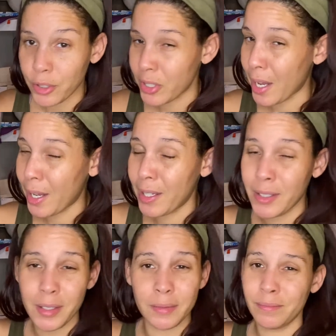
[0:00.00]
size,
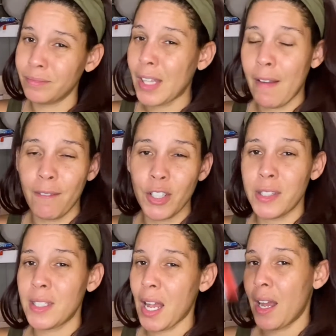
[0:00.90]
fun
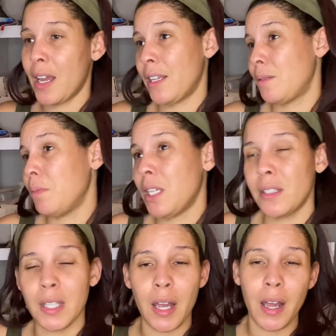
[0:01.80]
size, mini
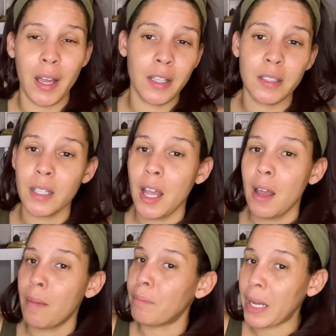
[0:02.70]
size,
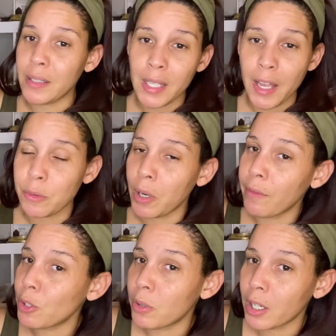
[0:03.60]
bite size, whatever
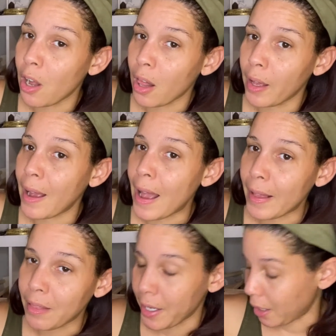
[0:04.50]
you want to call it, I
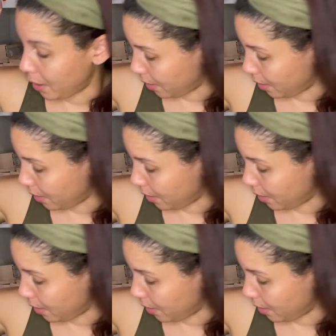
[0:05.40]
like it,